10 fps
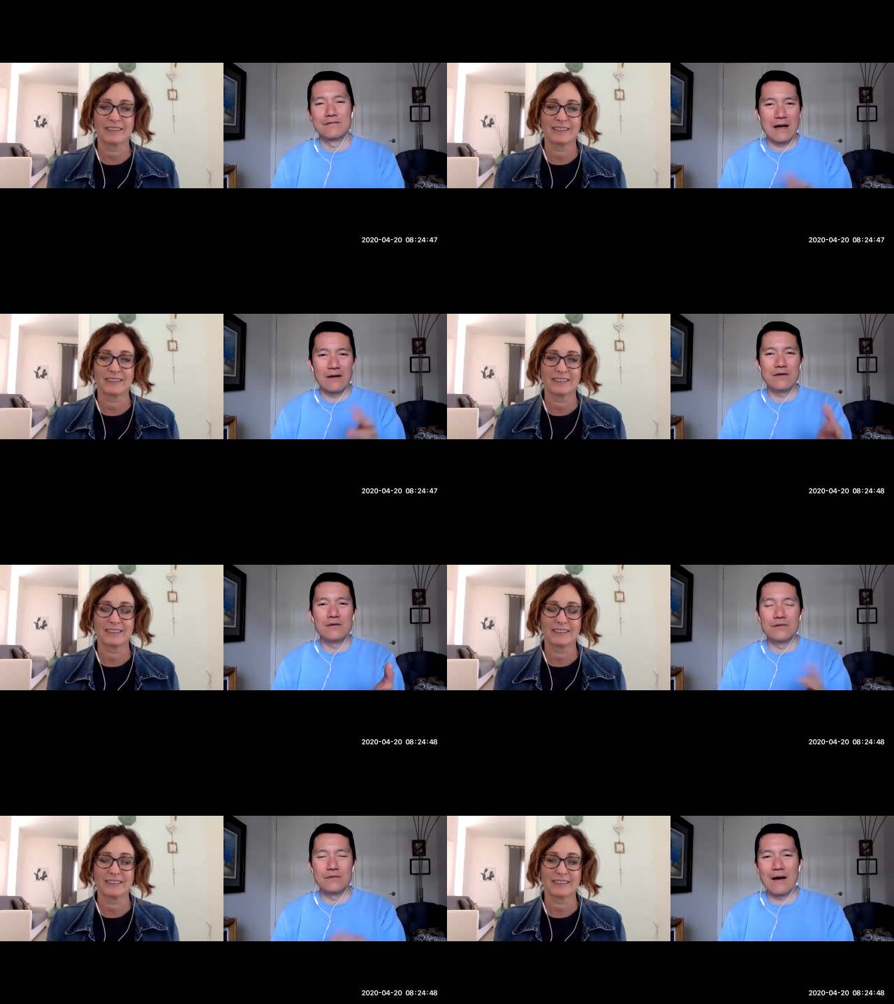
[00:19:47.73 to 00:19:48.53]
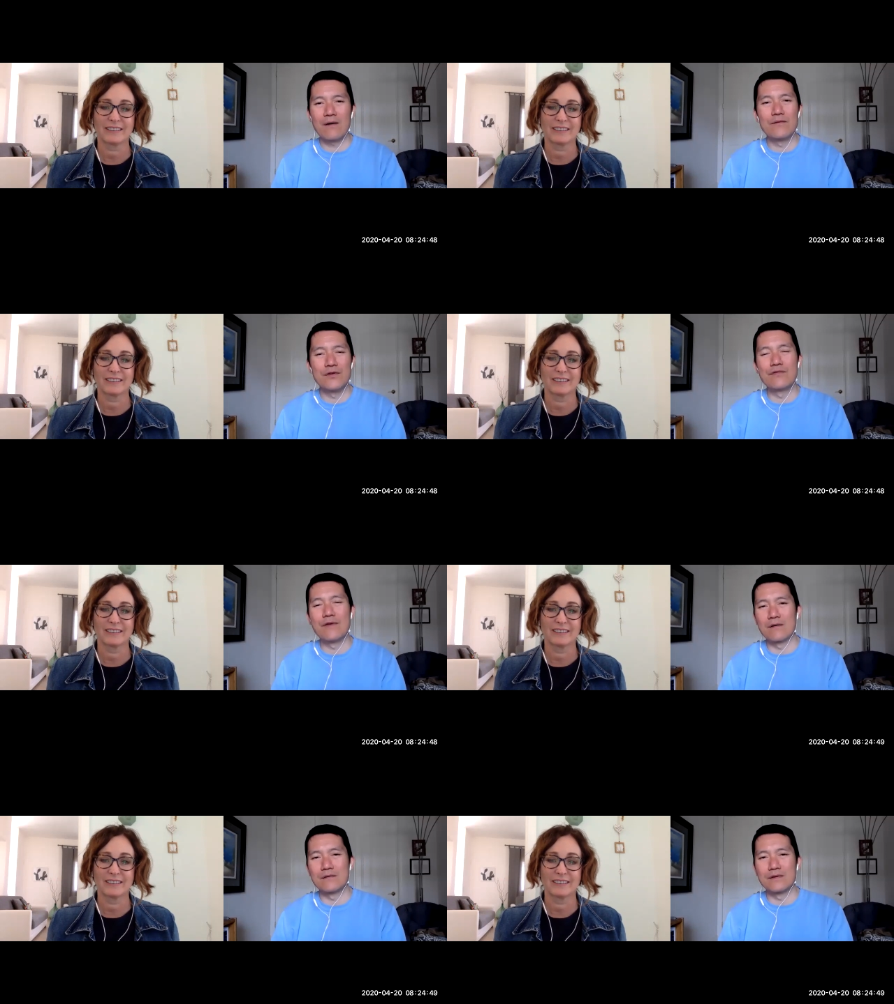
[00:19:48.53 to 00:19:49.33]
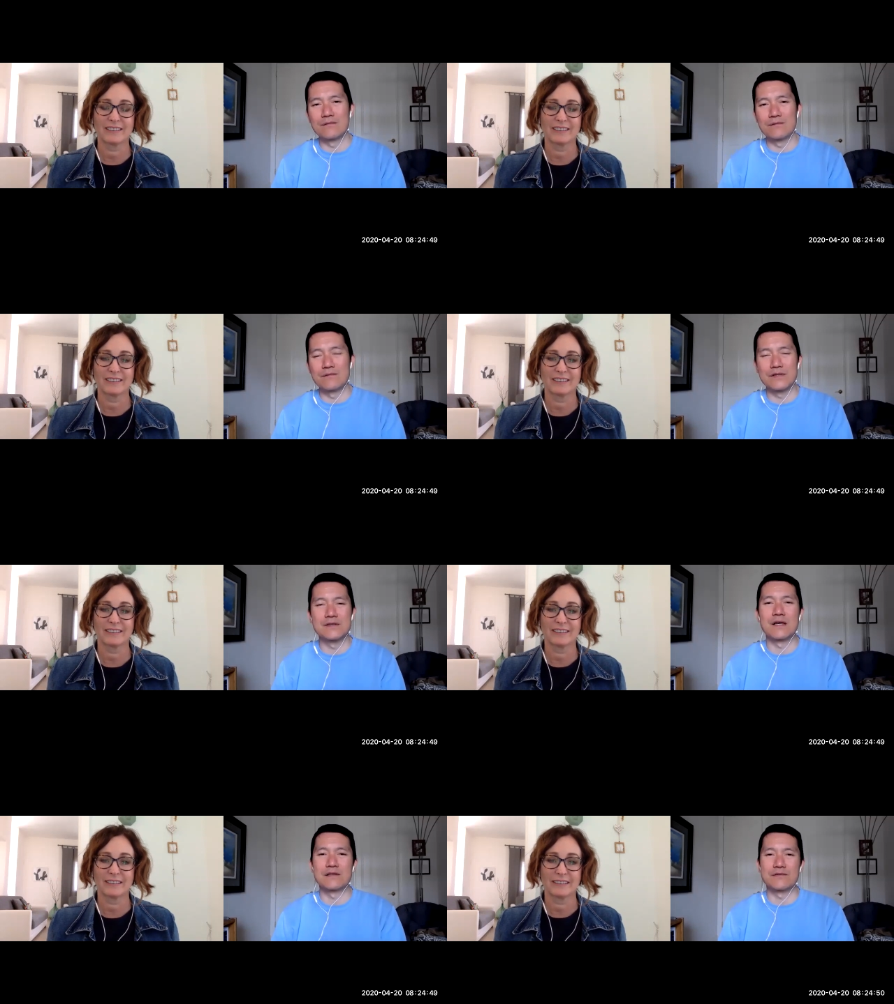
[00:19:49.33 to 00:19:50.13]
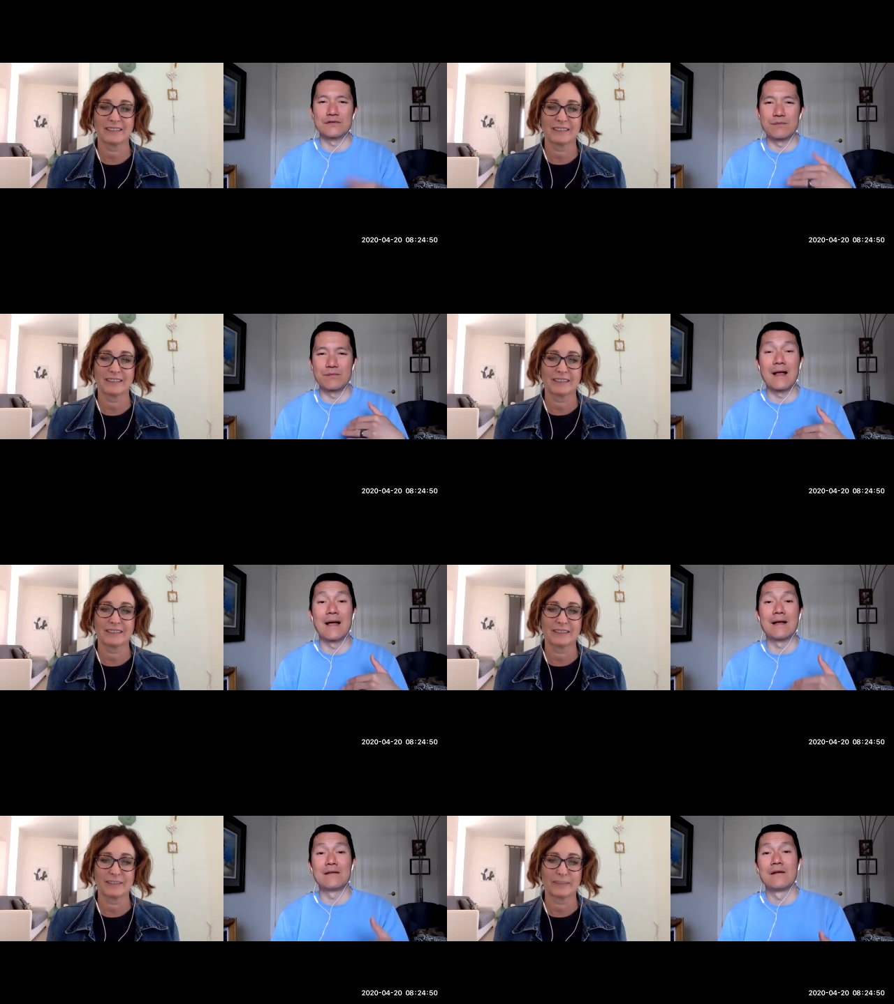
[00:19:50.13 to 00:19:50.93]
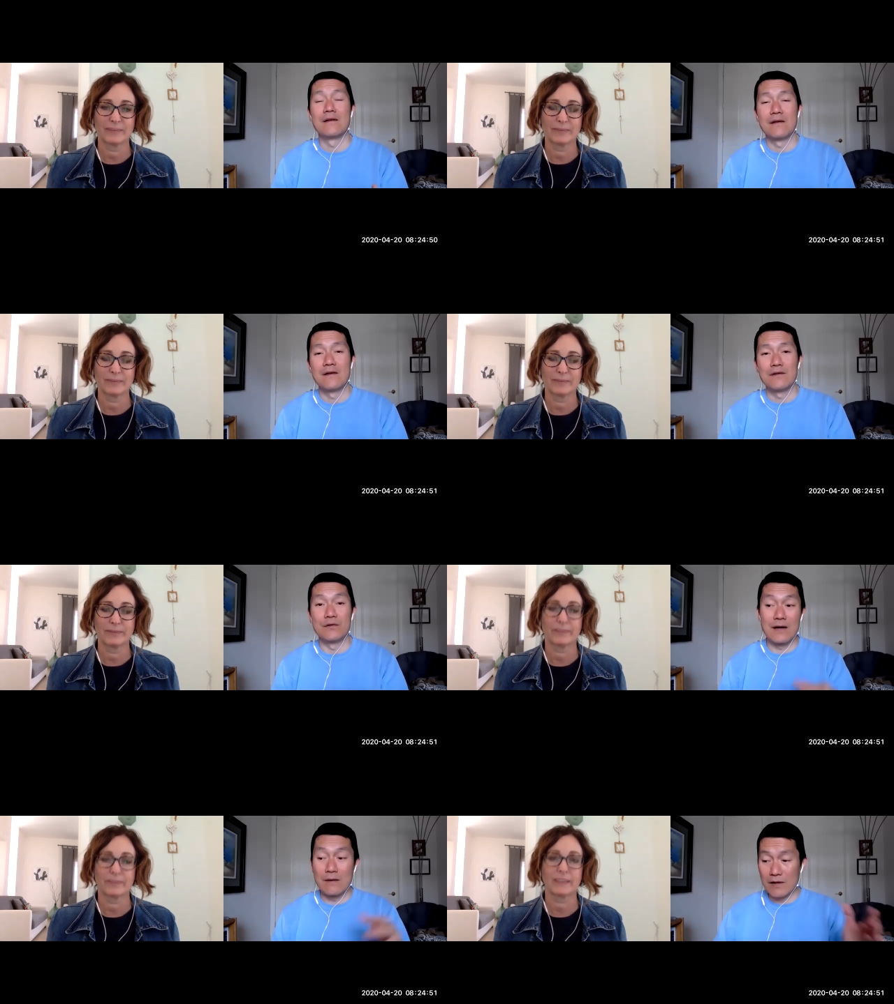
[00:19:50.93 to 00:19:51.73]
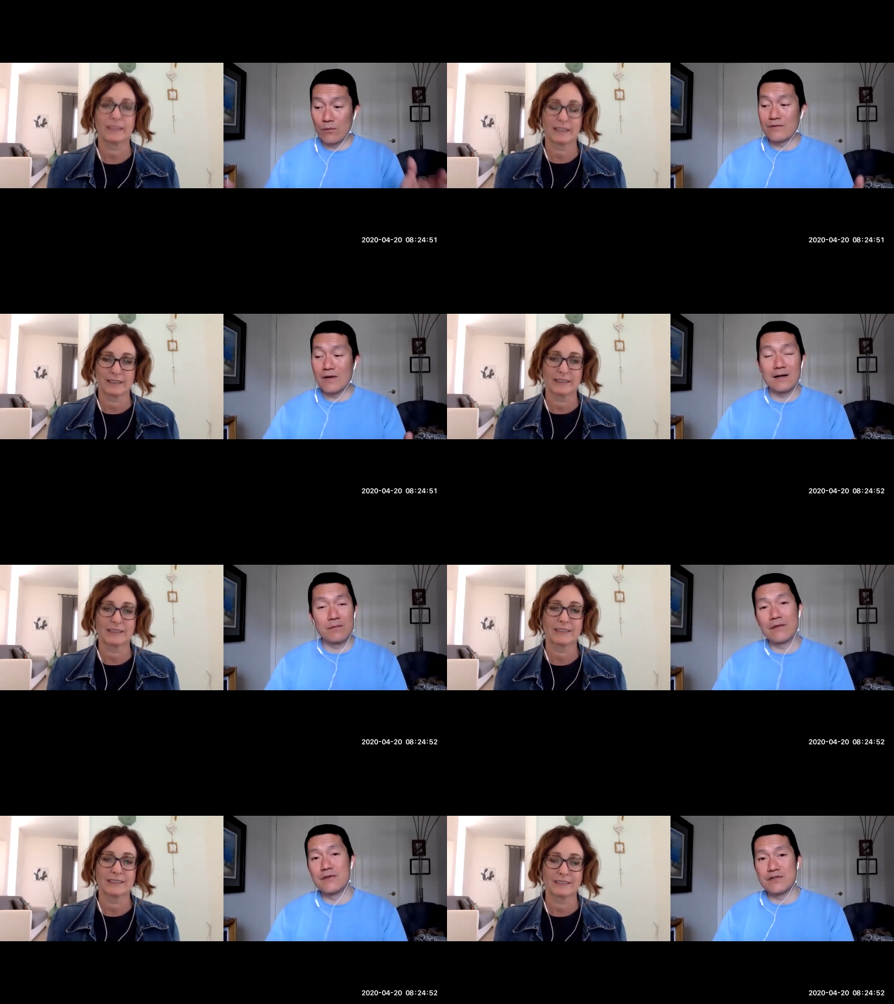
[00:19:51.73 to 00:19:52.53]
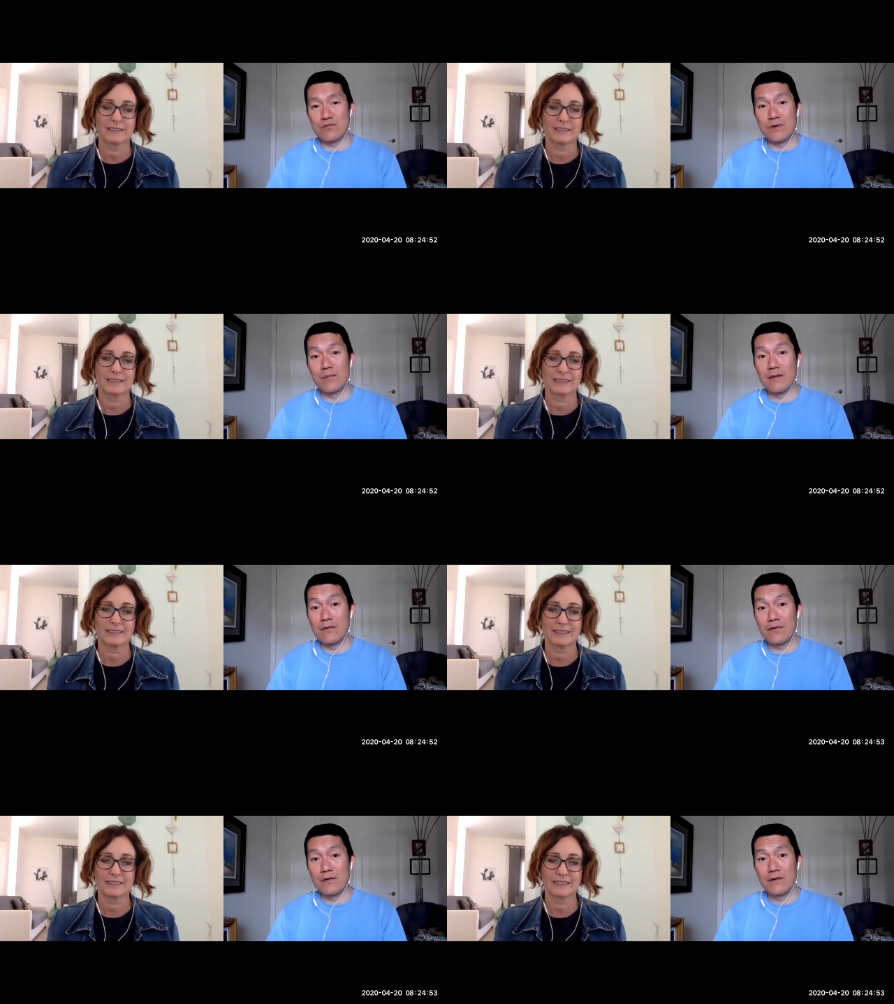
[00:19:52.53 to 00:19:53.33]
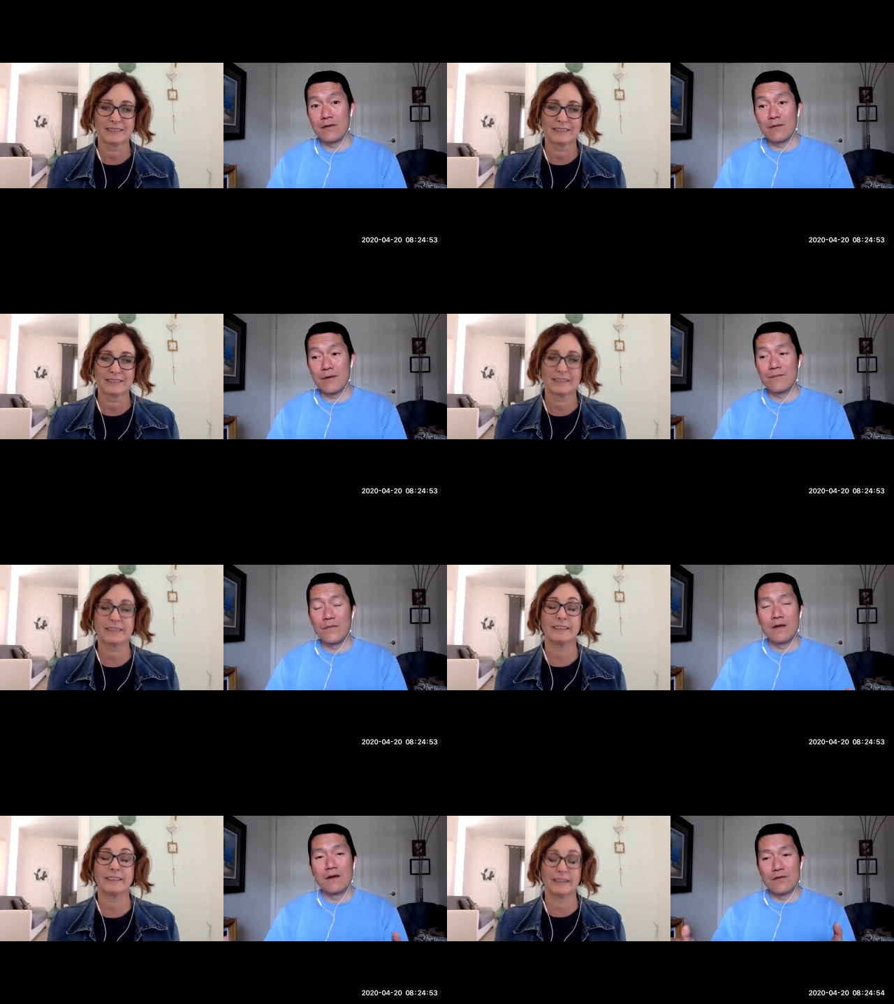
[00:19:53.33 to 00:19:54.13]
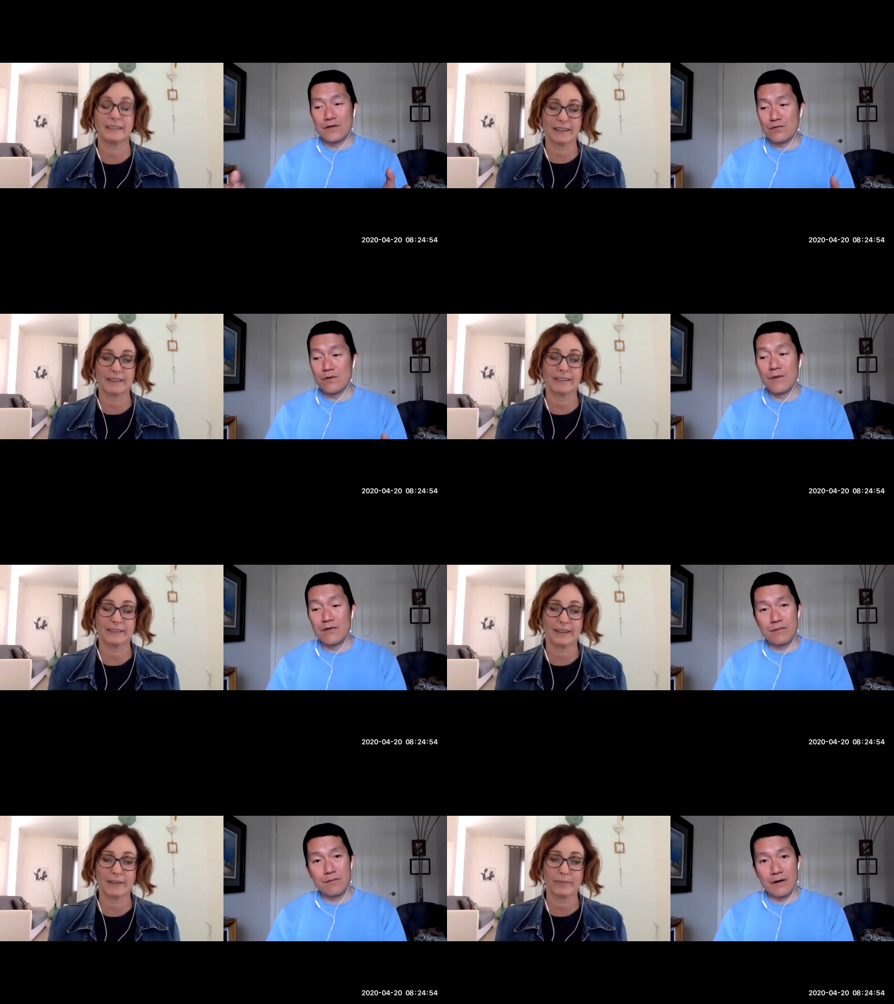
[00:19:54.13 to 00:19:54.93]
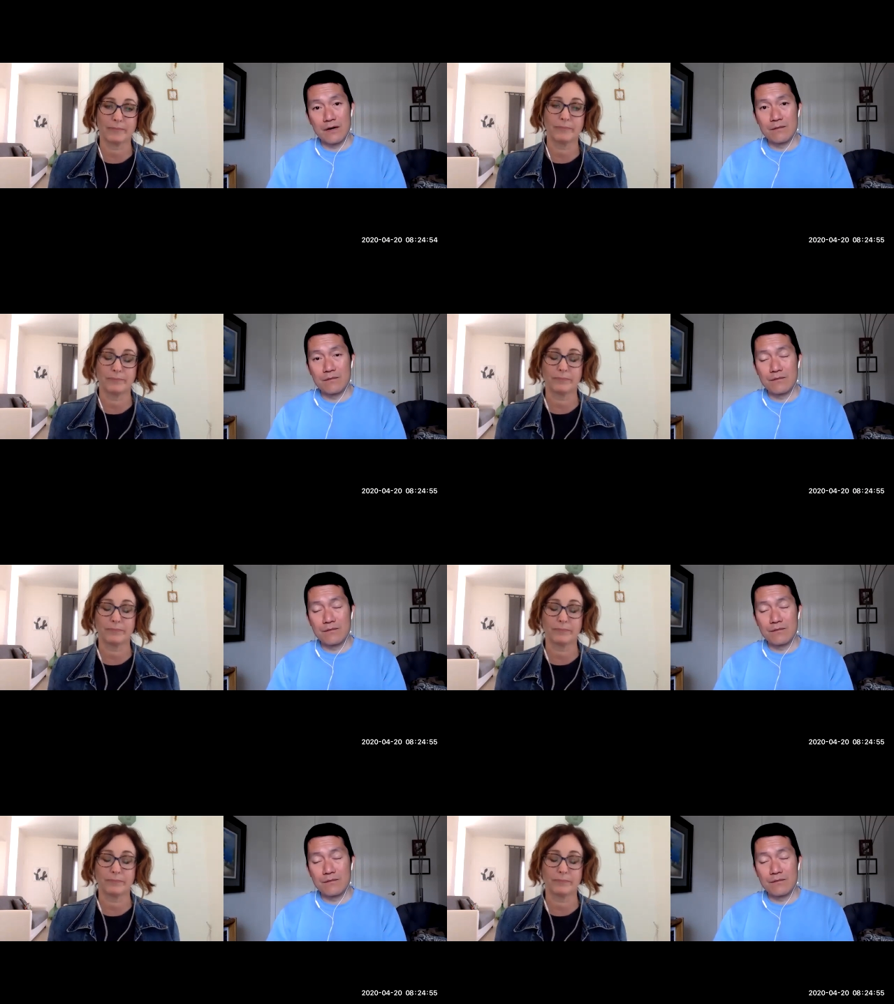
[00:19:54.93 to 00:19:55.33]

Speaker 1: how do you, how have you found it successful to plan your time. Now we talked about this three month, right? Yeah. This three month, uh,